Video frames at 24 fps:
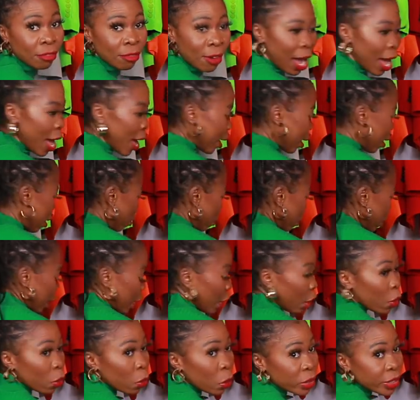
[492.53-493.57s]
right.
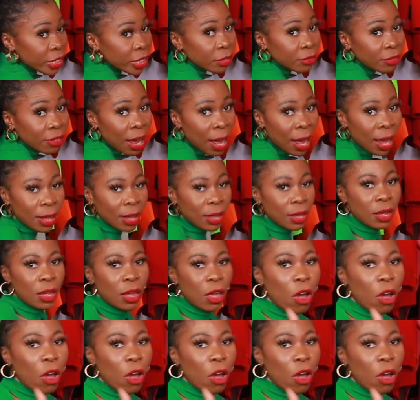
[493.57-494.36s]
Okay, clothing back.